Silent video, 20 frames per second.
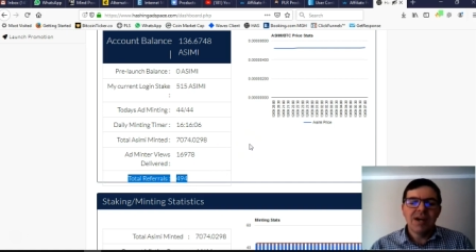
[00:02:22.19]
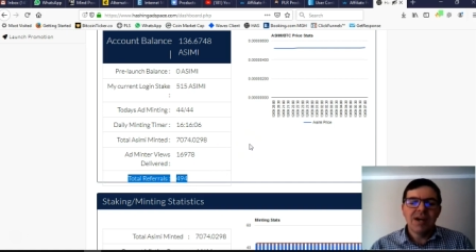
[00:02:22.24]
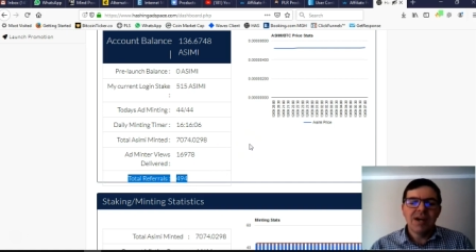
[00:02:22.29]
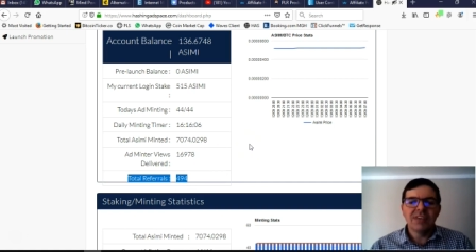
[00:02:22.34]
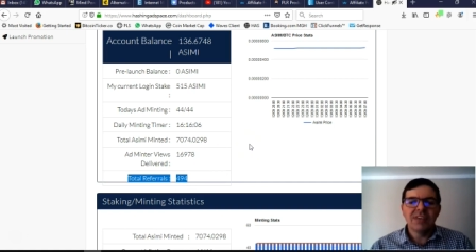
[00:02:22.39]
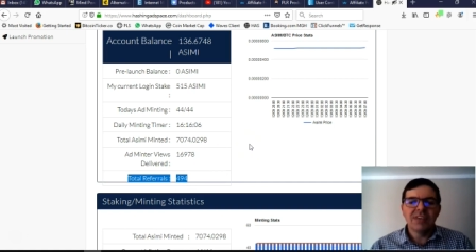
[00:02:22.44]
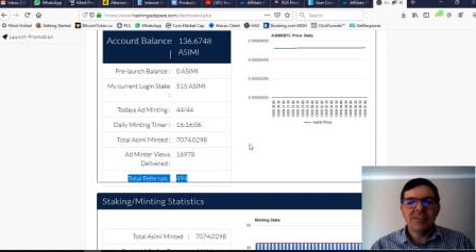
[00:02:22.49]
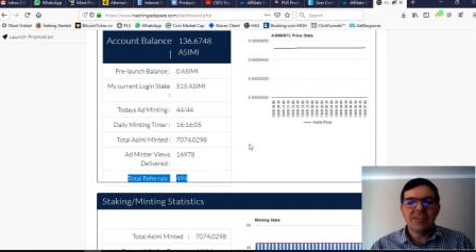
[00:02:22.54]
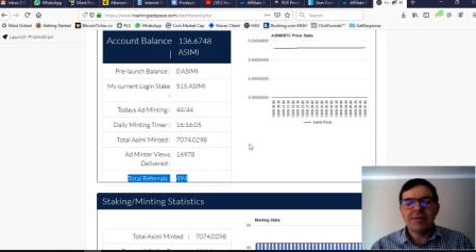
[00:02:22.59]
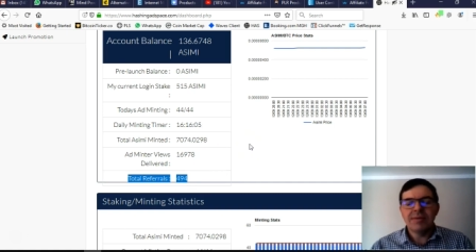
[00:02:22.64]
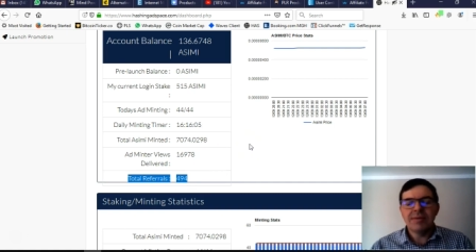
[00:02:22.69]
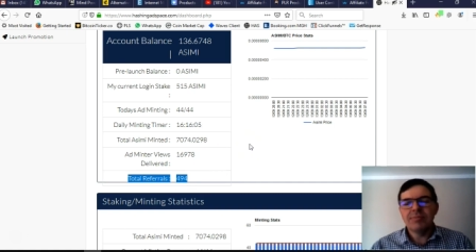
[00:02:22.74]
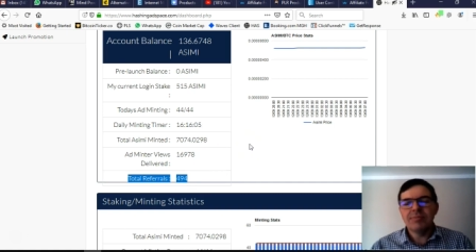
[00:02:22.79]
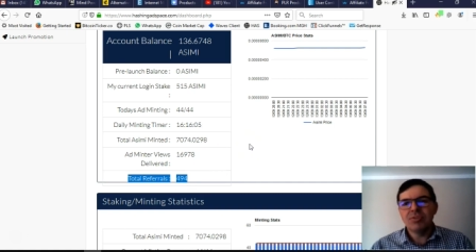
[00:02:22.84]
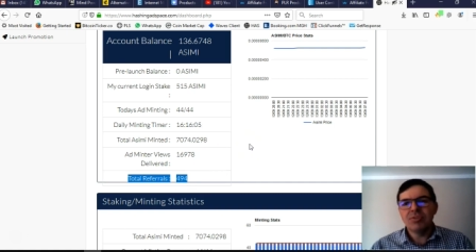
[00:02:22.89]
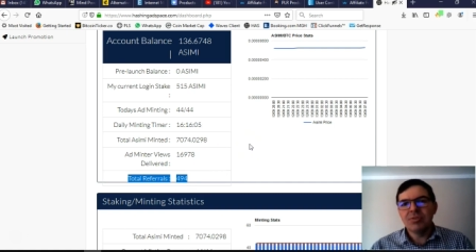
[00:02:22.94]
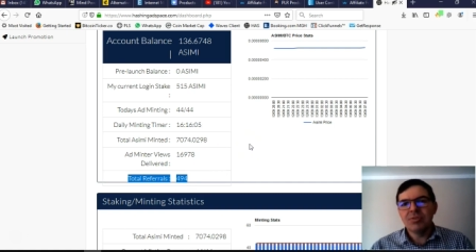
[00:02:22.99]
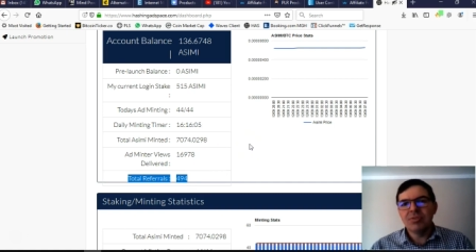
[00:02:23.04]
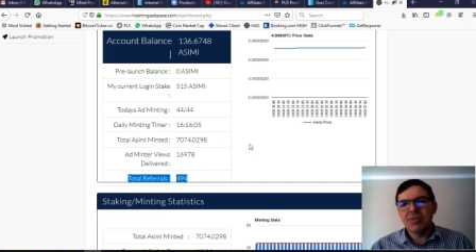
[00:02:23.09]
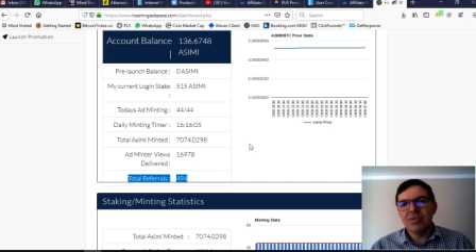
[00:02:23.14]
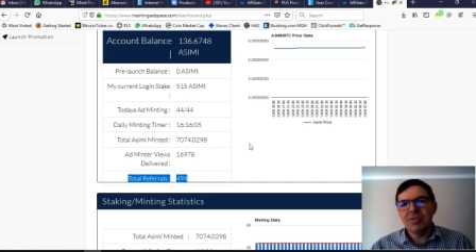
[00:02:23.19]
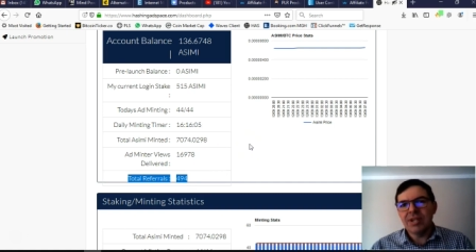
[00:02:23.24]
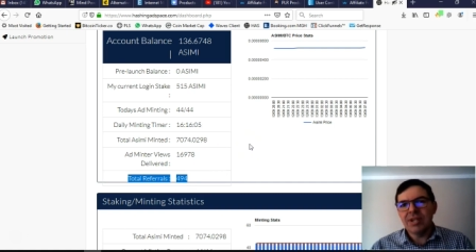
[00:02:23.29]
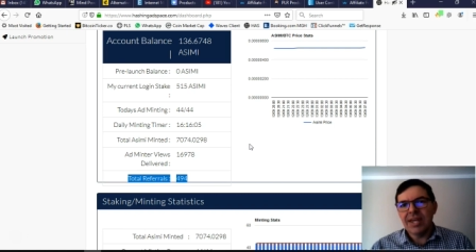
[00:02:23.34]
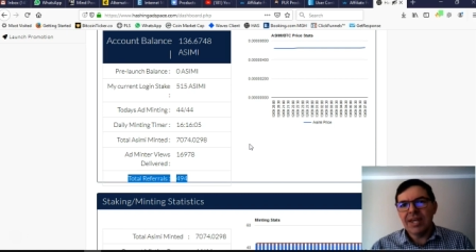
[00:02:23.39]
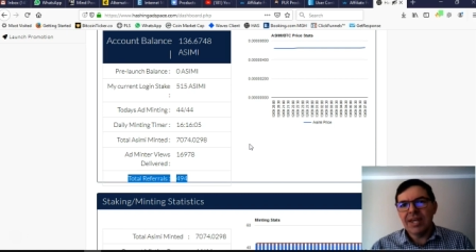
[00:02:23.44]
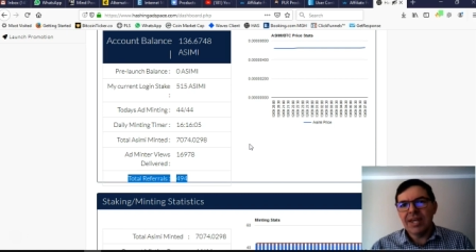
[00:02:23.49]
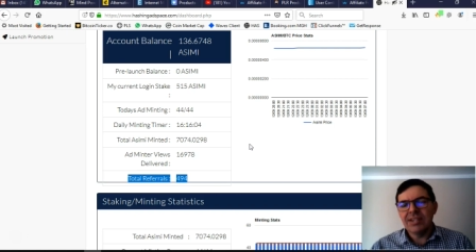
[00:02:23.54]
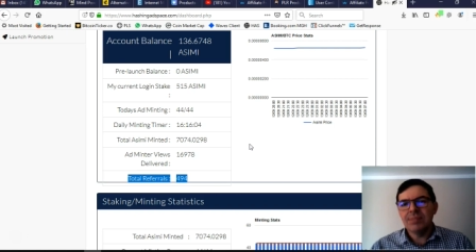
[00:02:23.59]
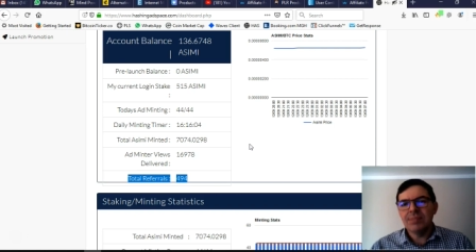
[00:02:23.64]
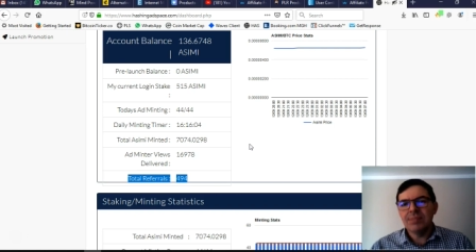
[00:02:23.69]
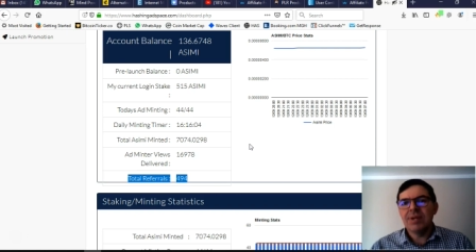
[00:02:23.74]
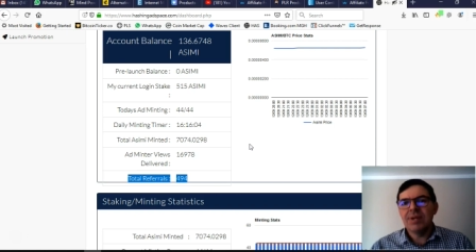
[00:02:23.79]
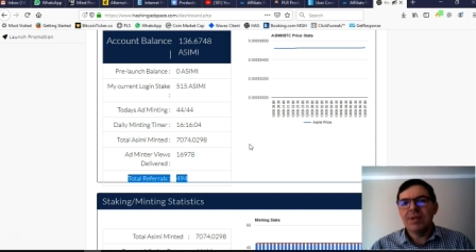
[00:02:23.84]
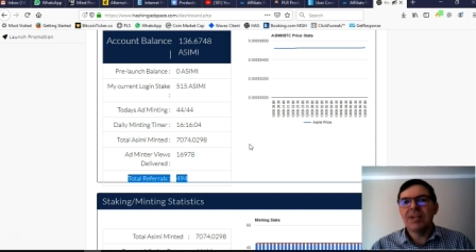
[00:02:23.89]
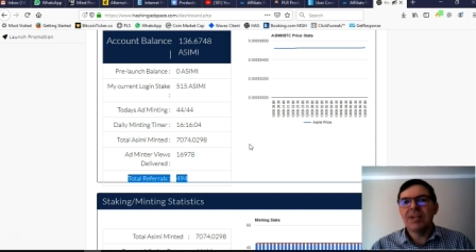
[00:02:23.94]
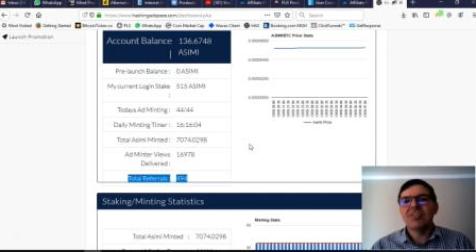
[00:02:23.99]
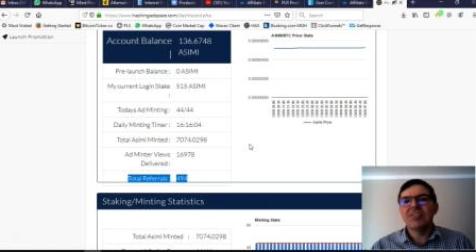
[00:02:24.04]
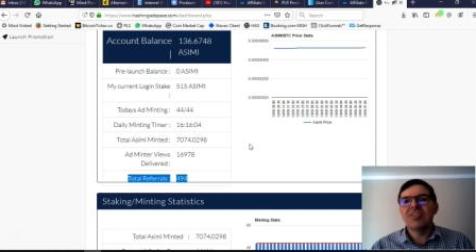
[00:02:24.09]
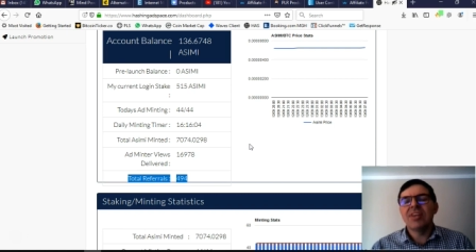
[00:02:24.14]
I send them to a landing
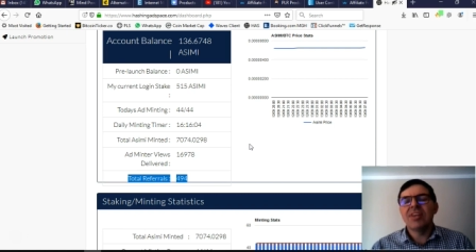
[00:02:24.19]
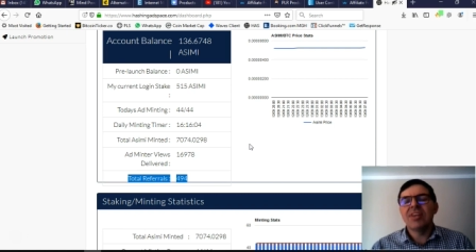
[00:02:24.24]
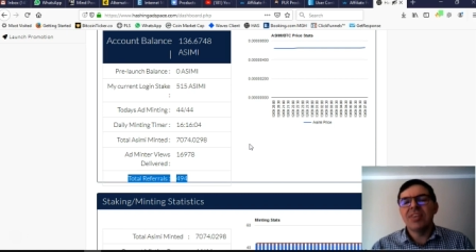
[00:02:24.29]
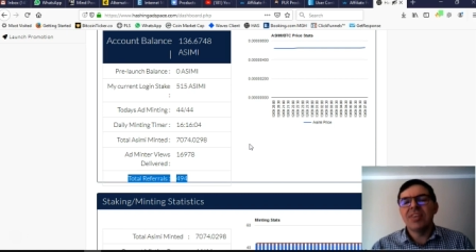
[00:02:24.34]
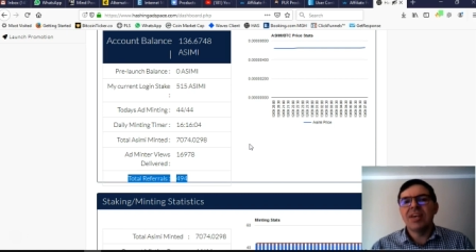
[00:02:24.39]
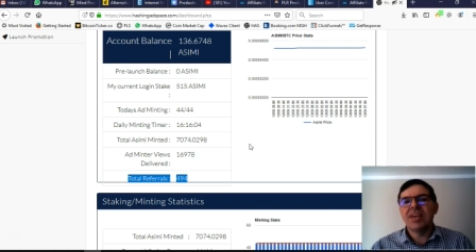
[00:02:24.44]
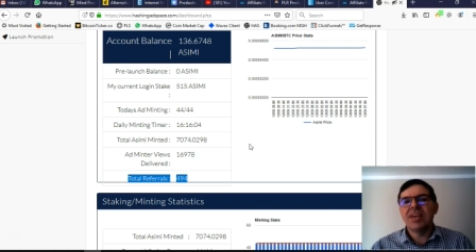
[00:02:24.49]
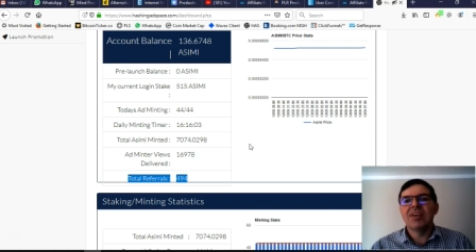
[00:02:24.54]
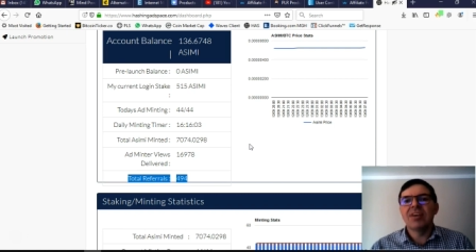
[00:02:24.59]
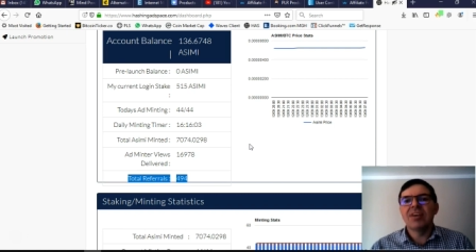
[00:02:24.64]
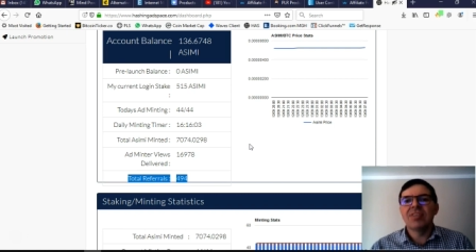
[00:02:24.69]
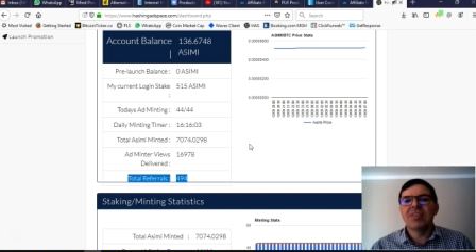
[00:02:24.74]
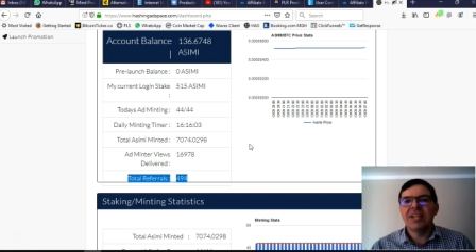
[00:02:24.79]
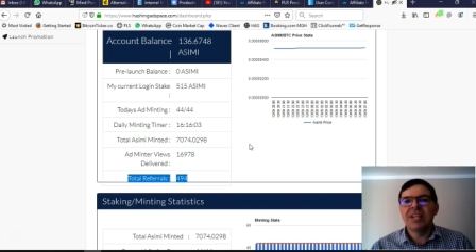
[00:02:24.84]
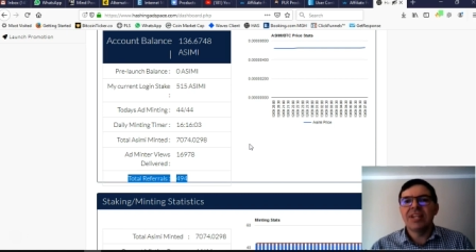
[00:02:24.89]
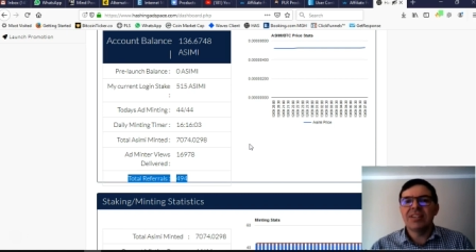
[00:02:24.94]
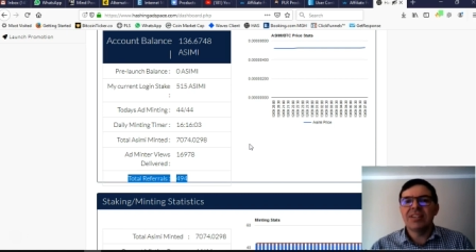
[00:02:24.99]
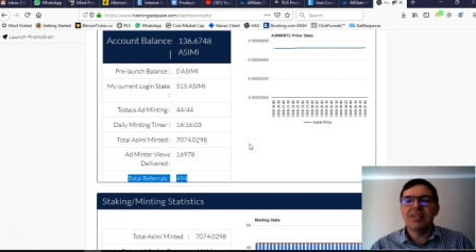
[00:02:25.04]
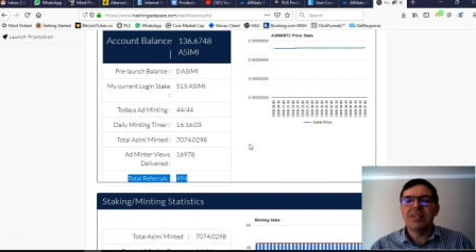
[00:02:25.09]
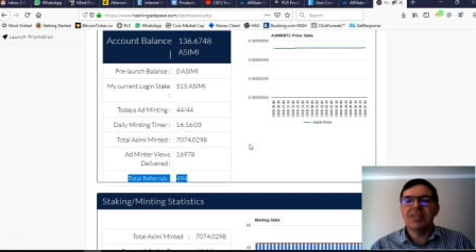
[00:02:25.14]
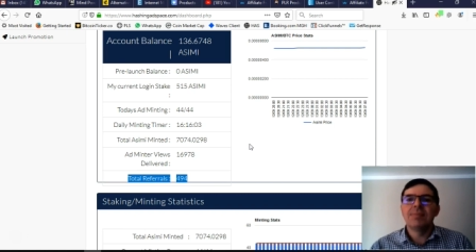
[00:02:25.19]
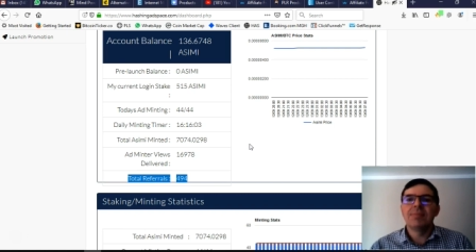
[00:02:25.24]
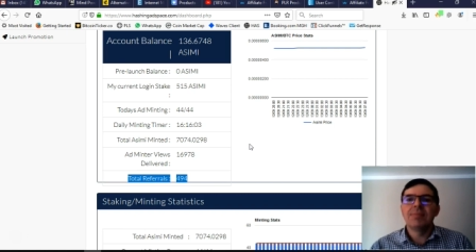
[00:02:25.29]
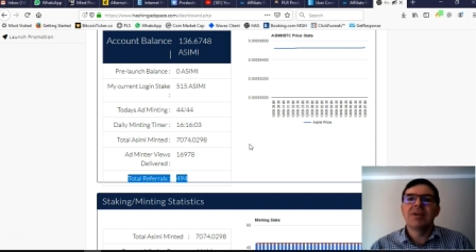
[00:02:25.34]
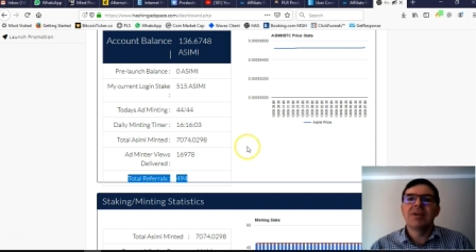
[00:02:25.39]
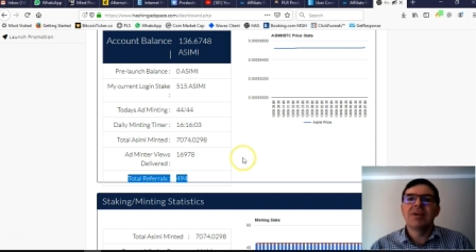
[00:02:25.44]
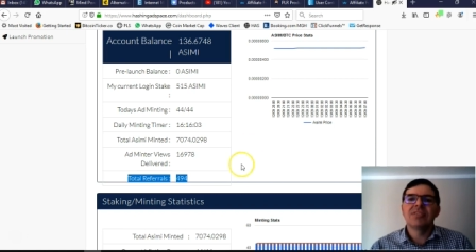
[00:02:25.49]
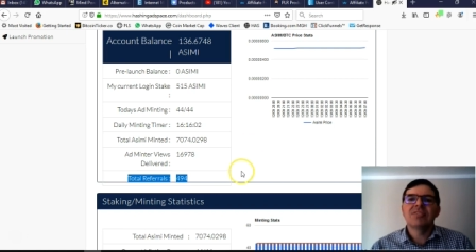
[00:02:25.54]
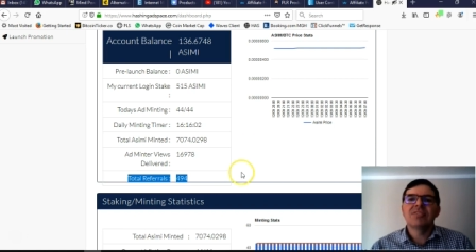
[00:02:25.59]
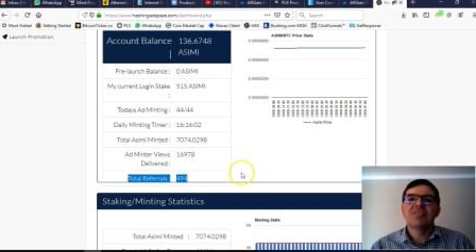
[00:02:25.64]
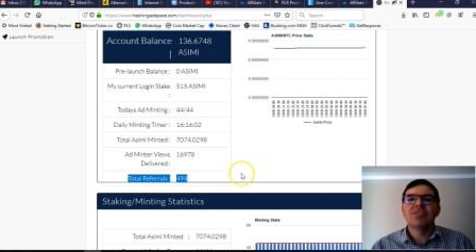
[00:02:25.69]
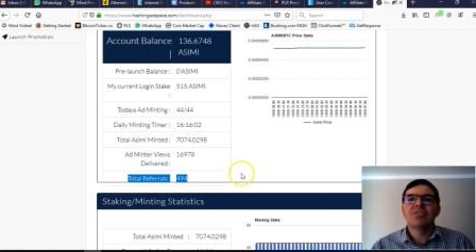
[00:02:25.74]
page and there I collect emails